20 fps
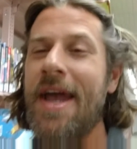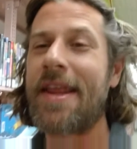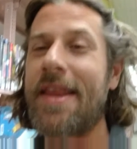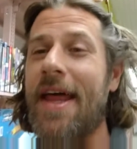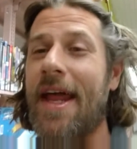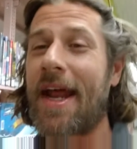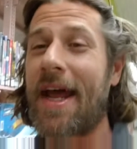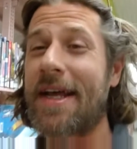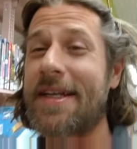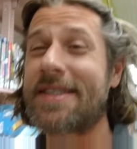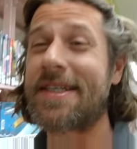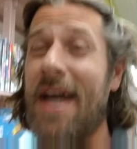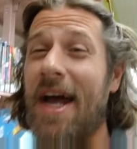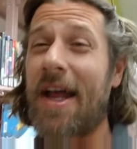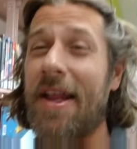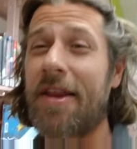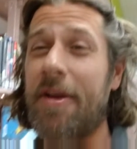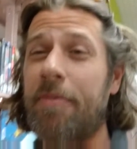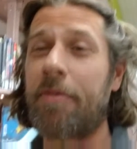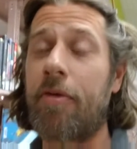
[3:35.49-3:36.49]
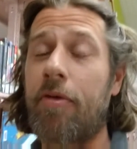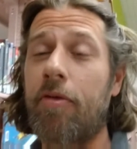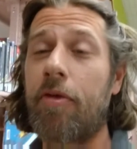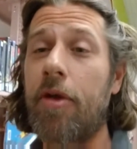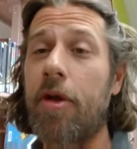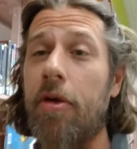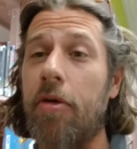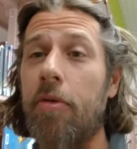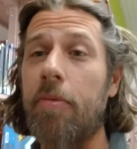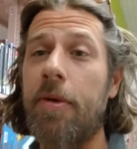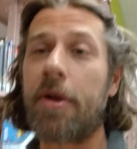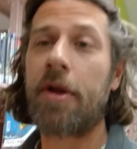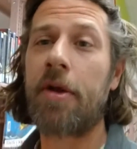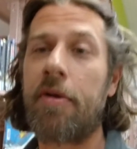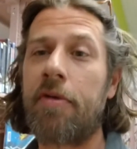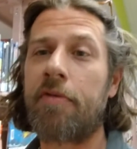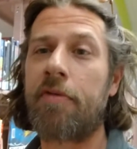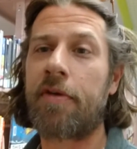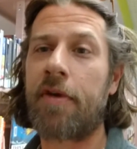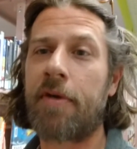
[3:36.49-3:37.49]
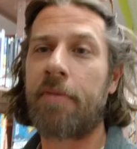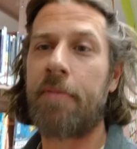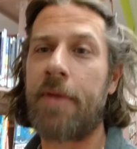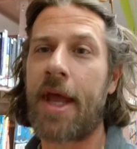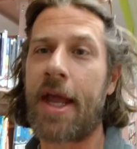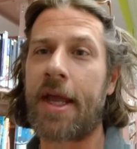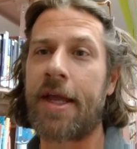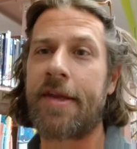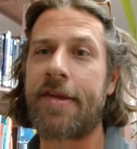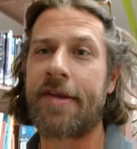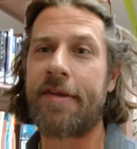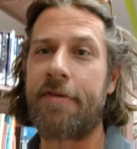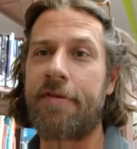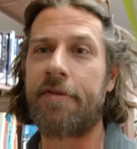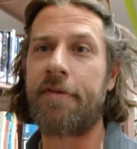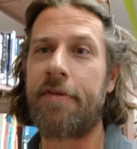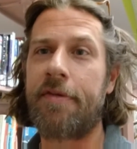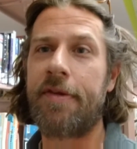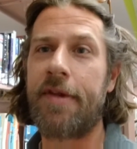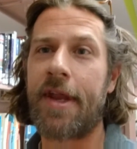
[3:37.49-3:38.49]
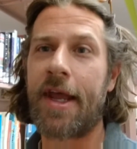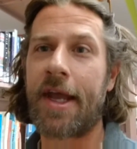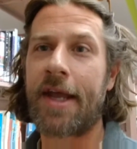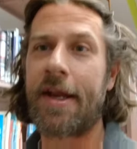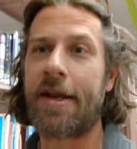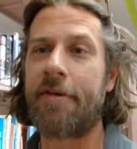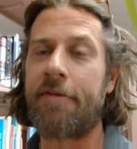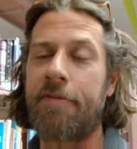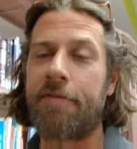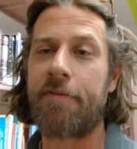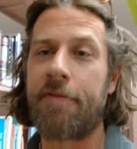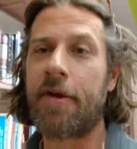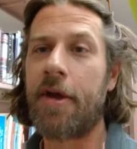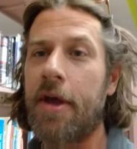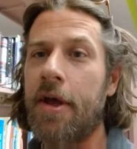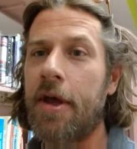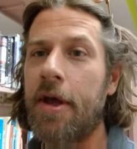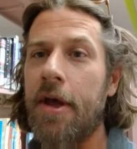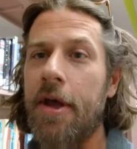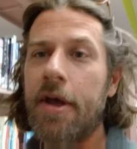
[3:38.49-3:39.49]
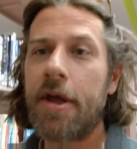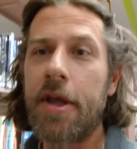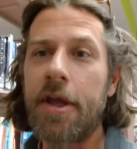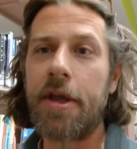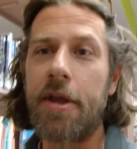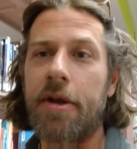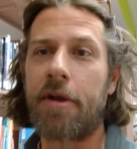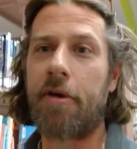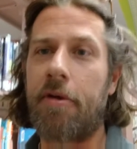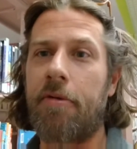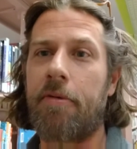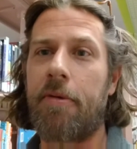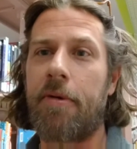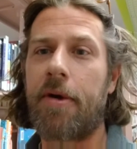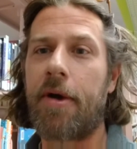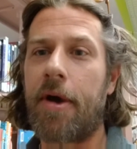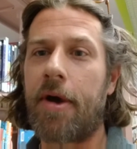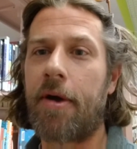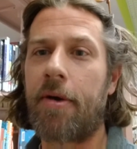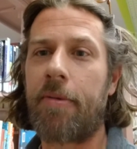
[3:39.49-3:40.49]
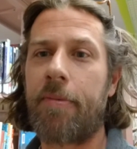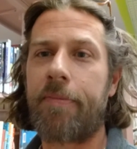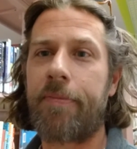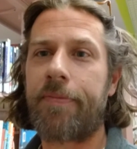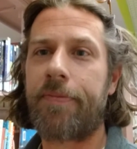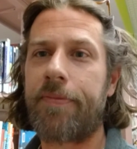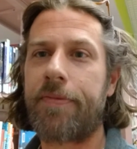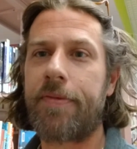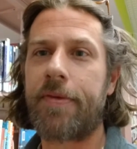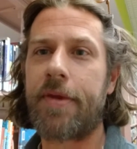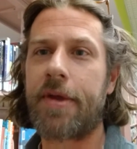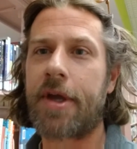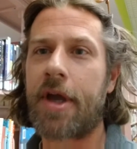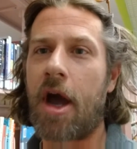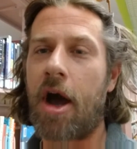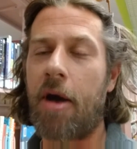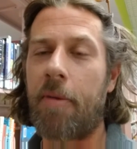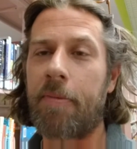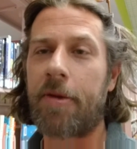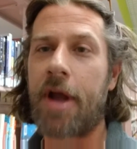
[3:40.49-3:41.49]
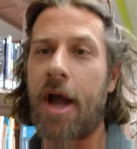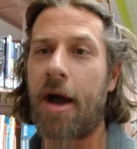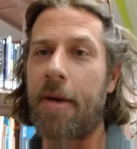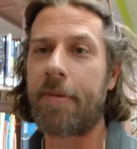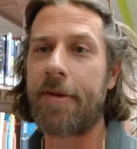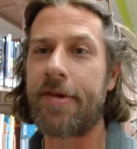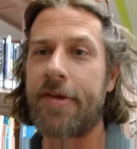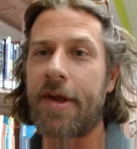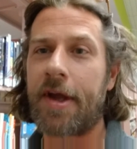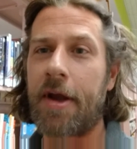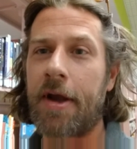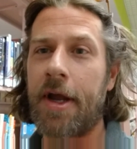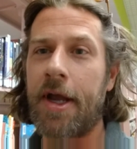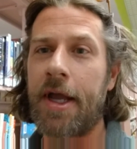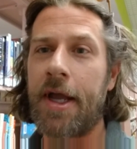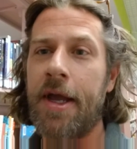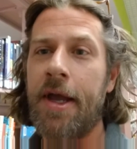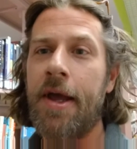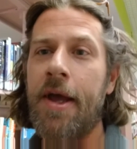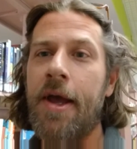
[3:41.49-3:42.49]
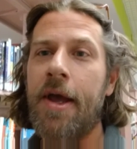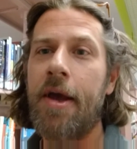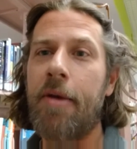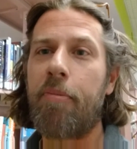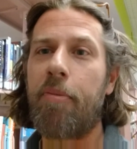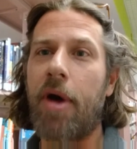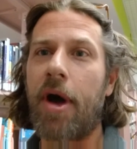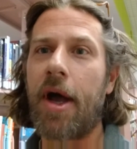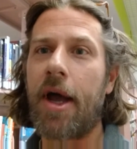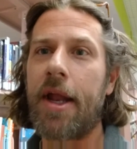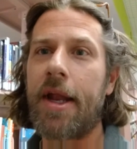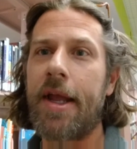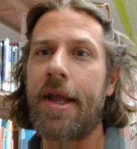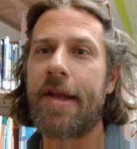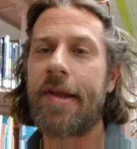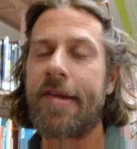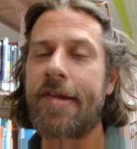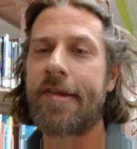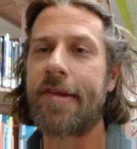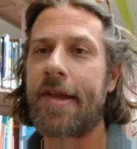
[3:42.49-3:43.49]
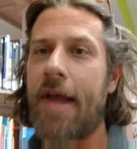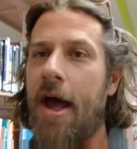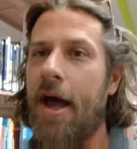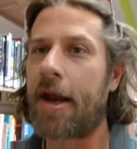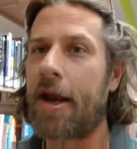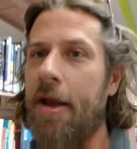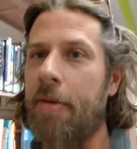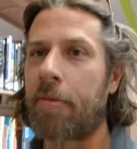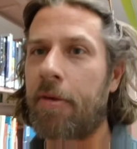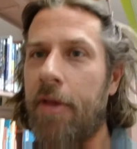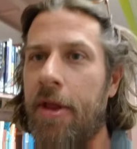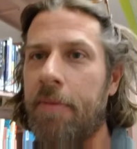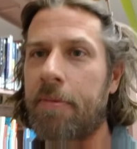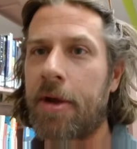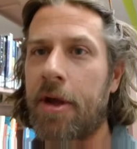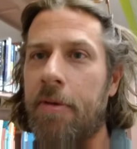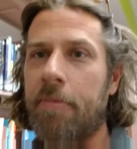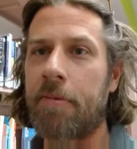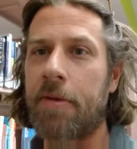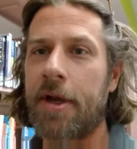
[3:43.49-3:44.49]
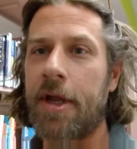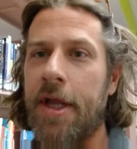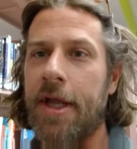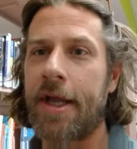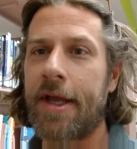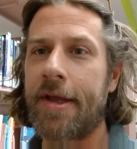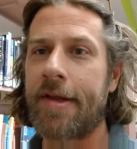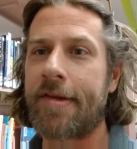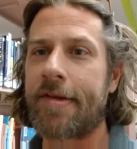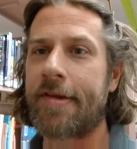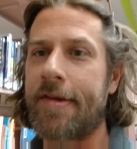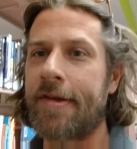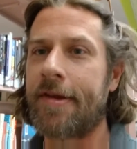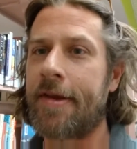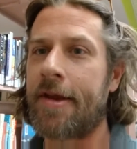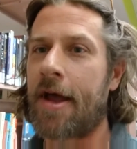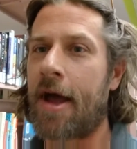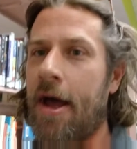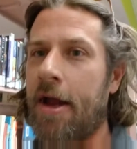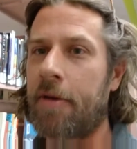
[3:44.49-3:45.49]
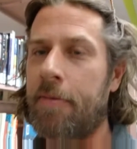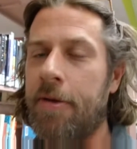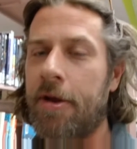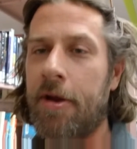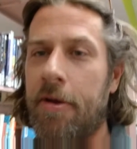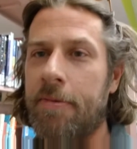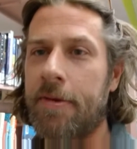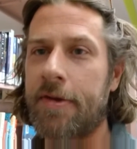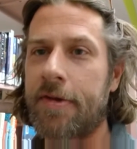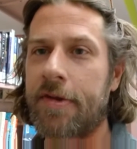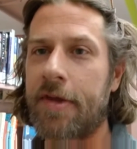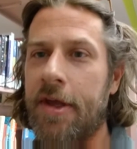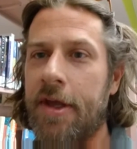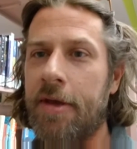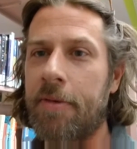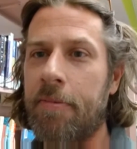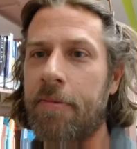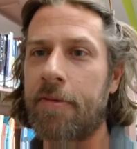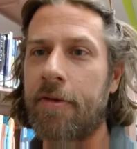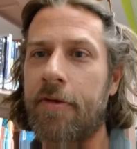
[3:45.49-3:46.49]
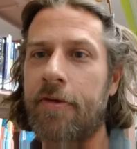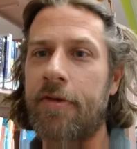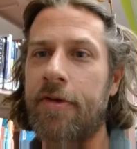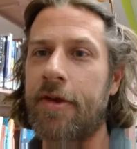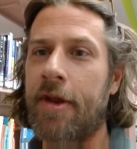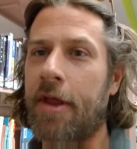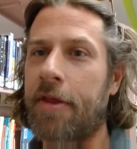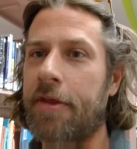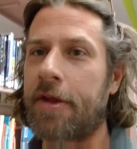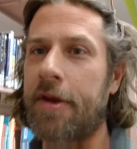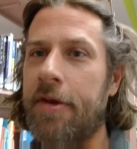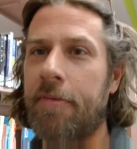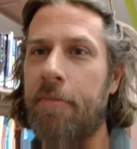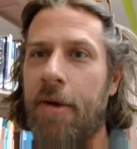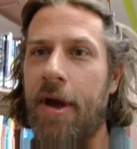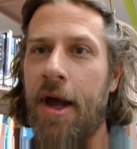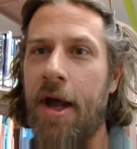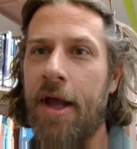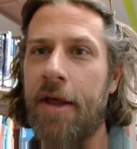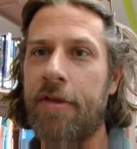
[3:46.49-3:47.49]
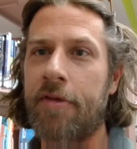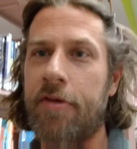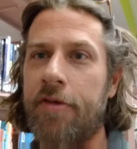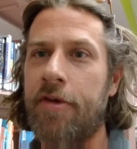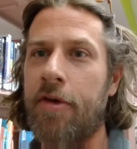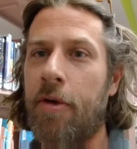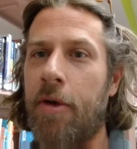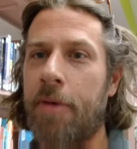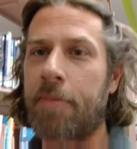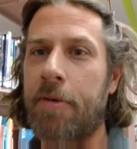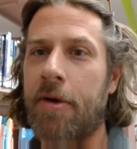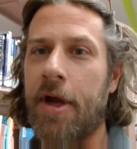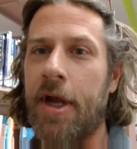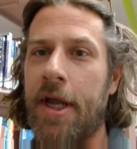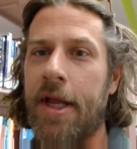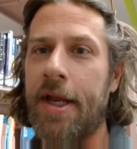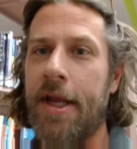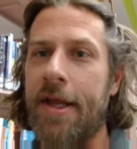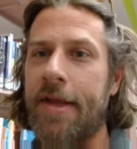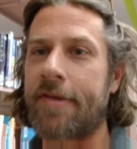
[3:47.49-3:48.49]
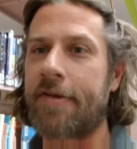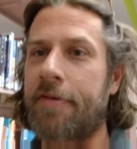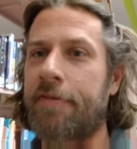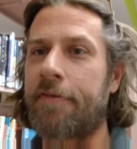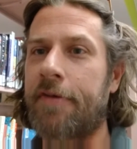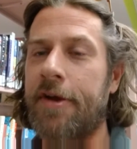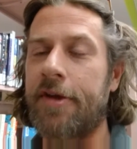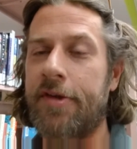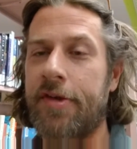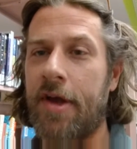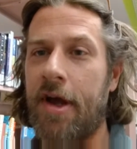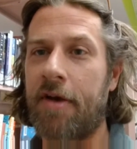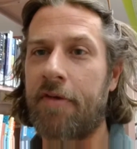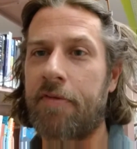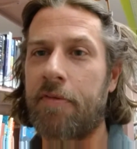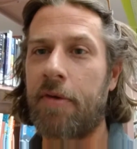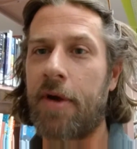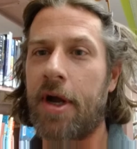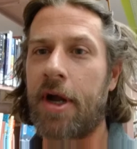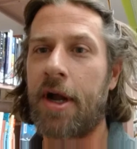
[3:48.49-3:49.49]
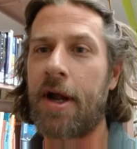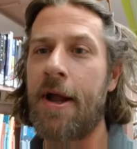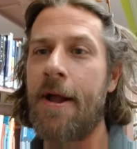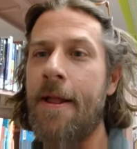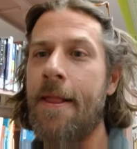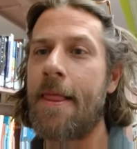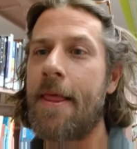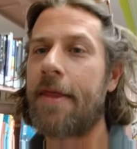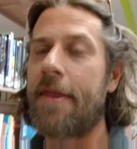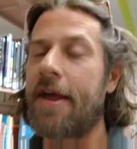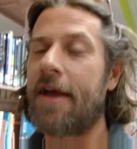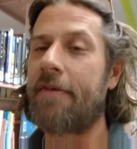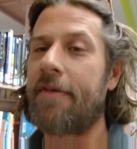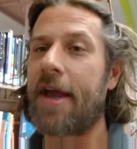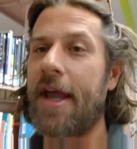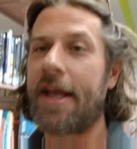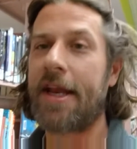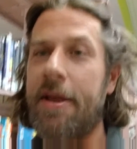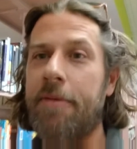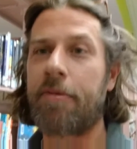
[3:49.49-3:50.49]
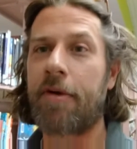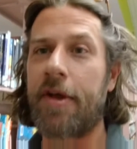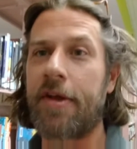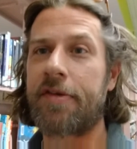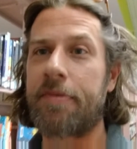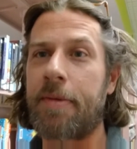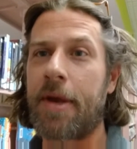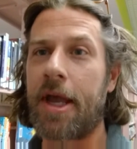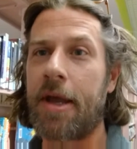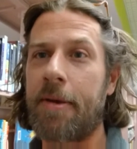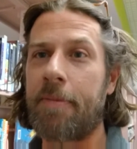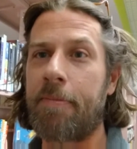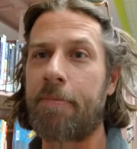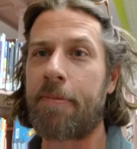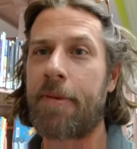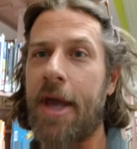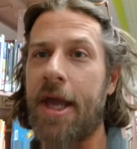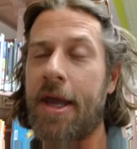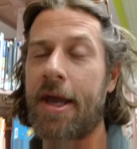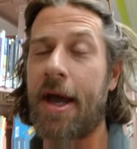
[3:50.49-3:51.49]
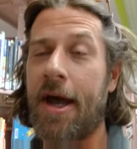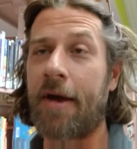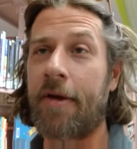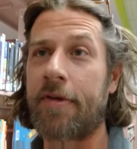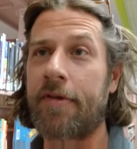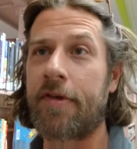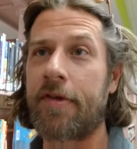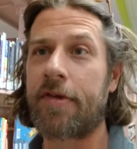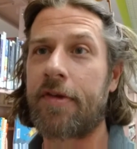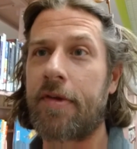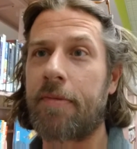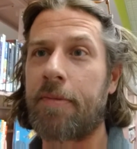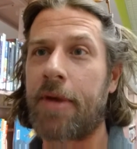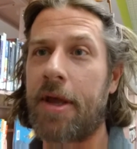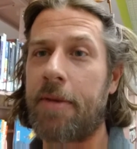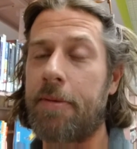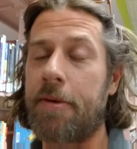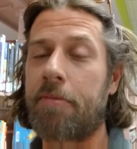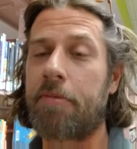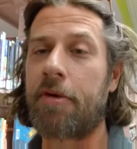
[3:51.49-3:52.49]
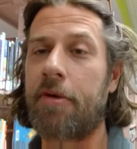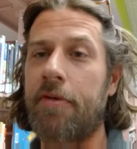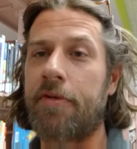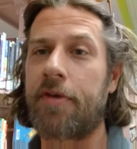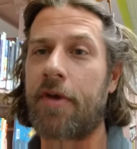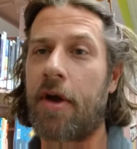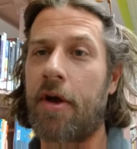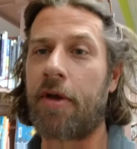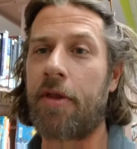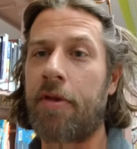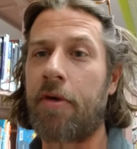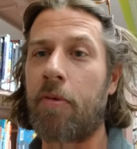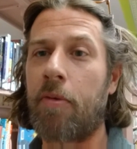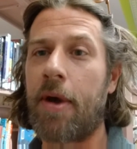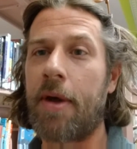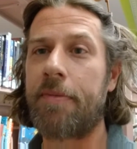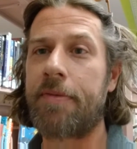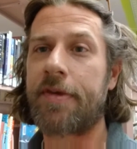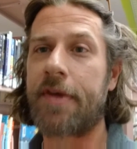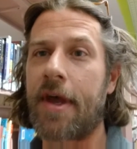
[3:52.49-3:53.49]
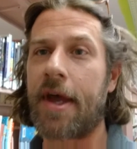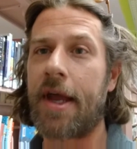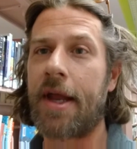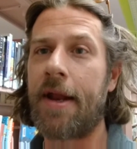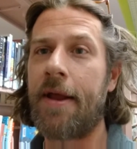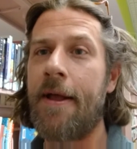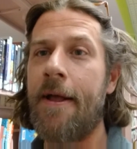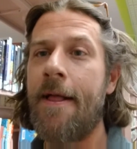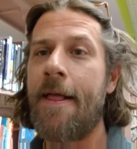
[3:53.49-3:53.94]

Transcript: That has gotten them a little bit of um, negative, negative, you know, um, com commentary but it's not an MLM company. It's not a pyramid scheme. There's nothing to buy. There's no upgrade. It's a free software. They have 80 plus pay- payouts, payment proofs on their website.